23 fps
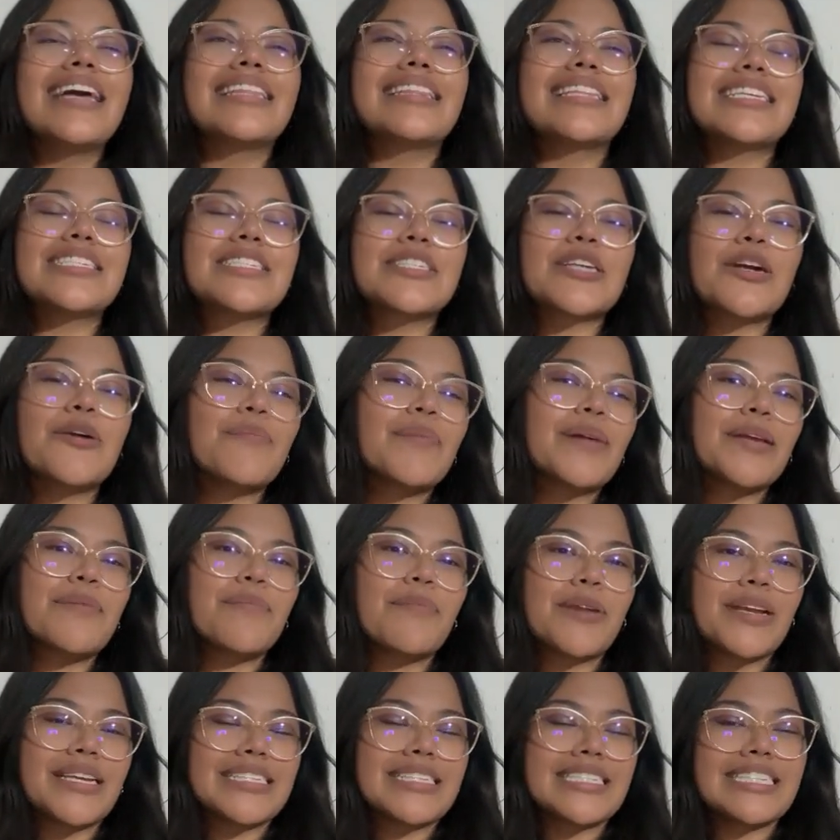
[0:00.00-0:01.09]
This company
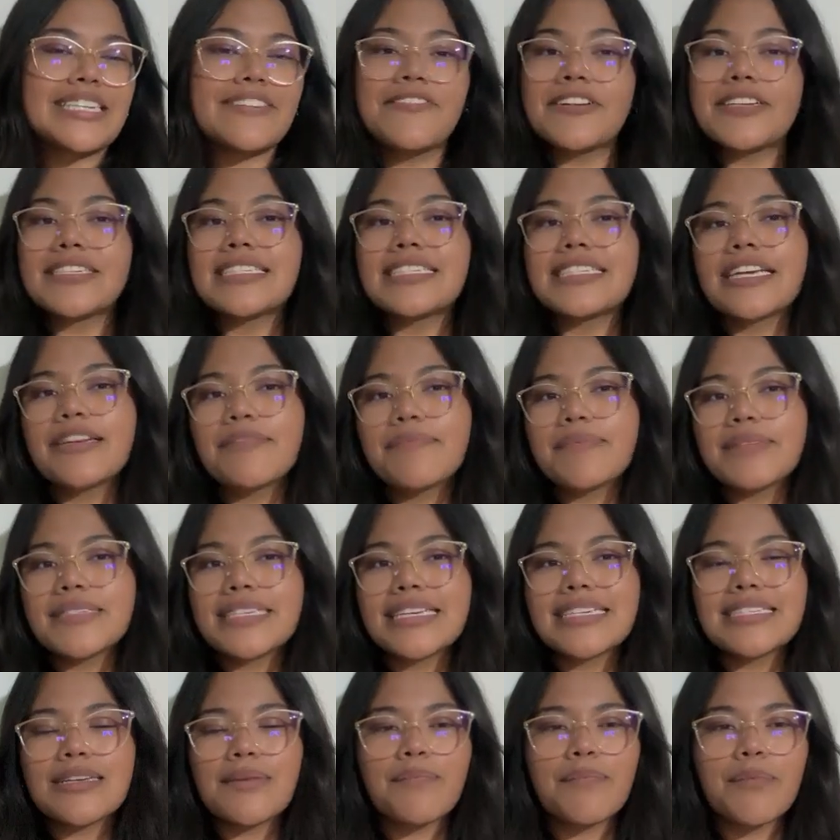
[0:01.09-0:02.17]
brings different
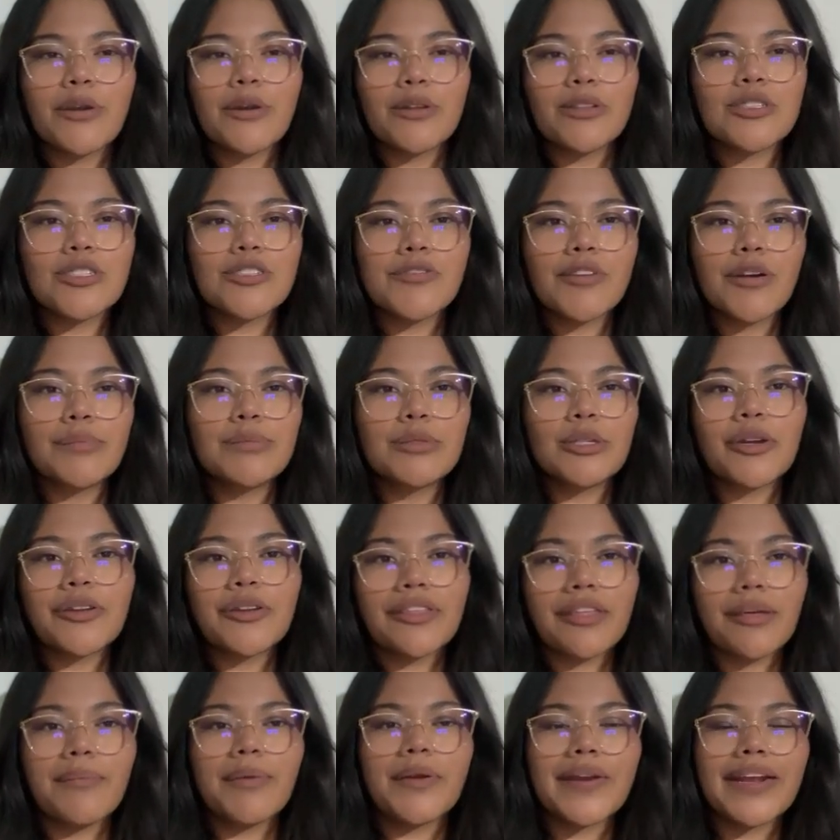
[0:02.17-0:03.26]
services and products from North
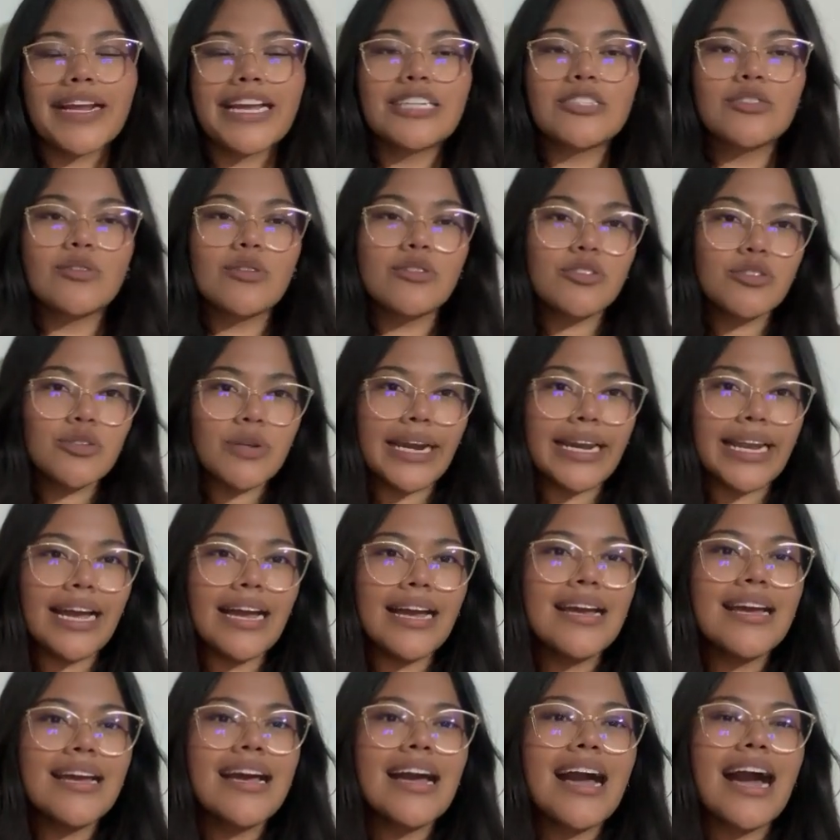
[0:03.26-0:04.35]
America to Australia,
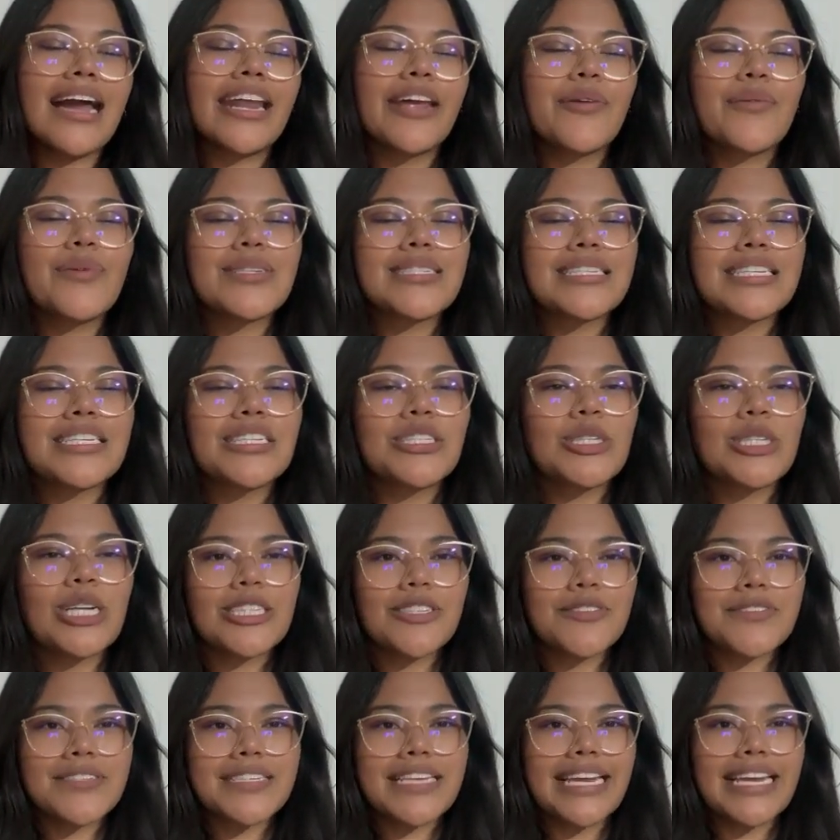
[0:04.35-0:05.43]
and I was in charge
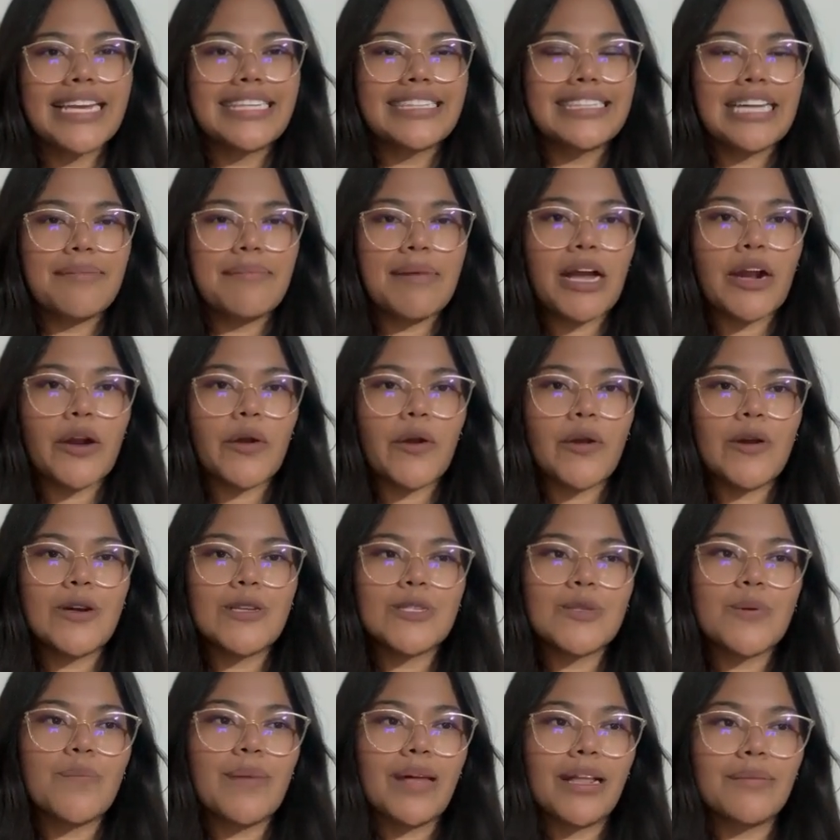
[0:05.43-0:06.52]
of selling them
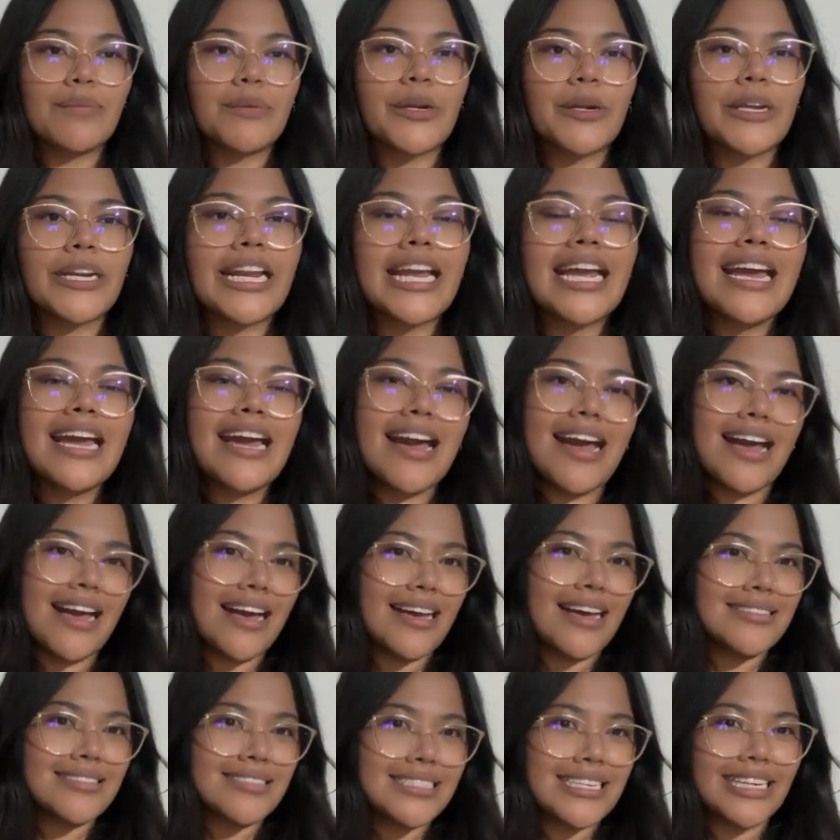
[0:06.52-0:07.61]
across Melbourne
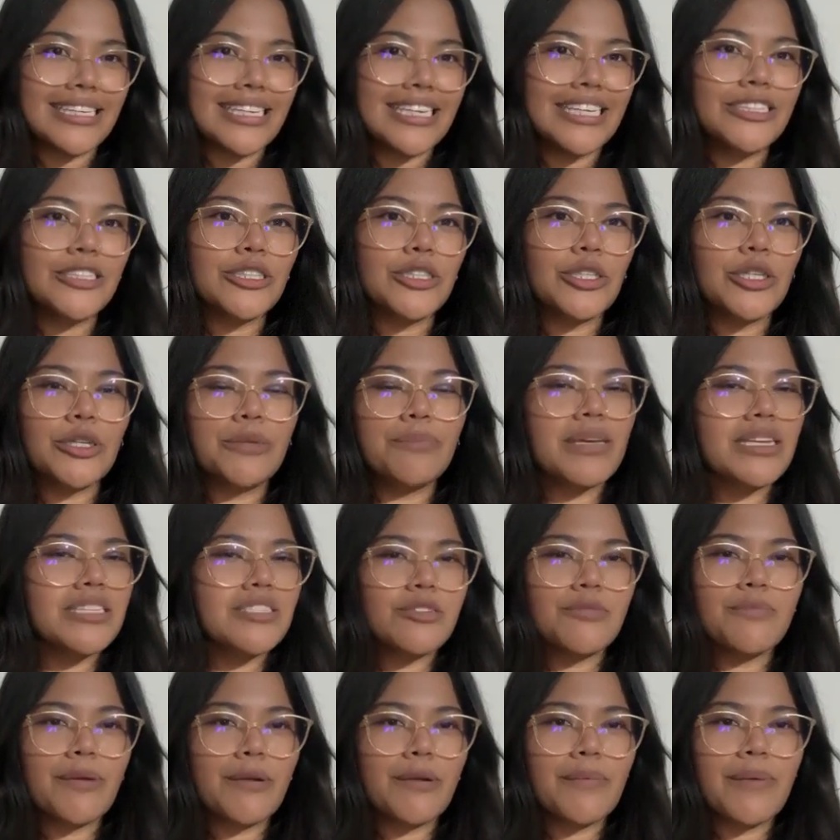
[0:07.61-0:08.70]
and Sydney to big
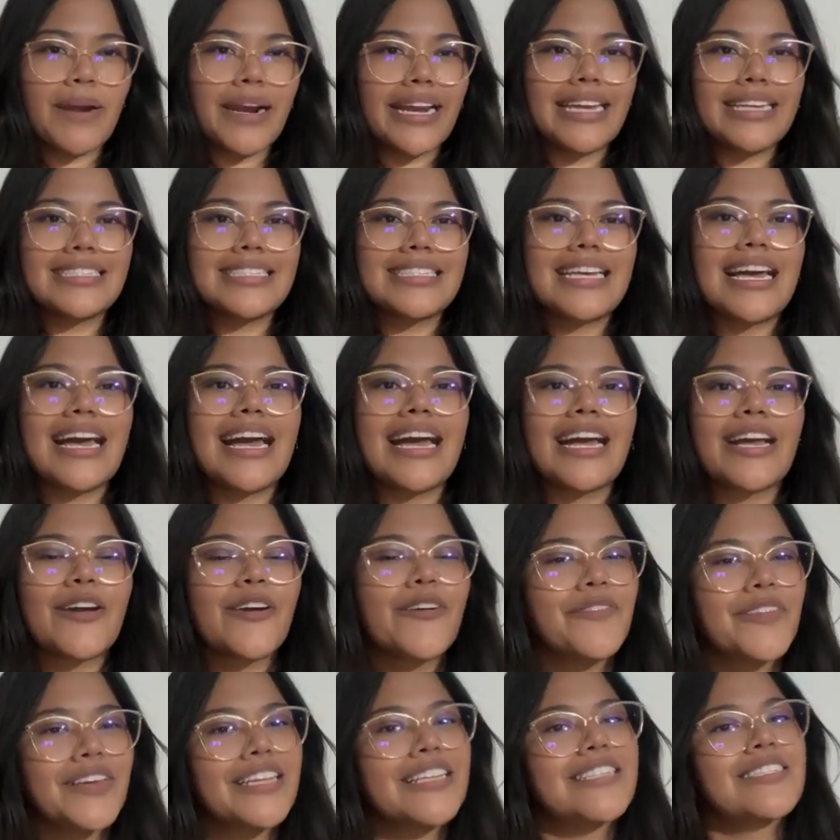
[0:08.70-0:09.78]
supermarkets and
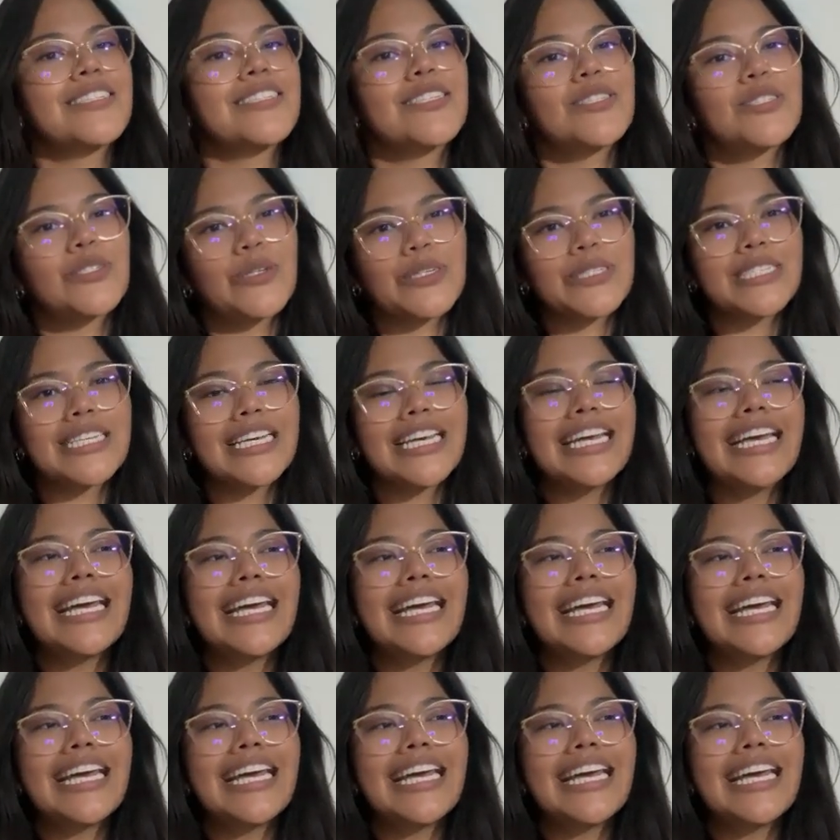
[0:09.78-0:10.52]
convenience stores.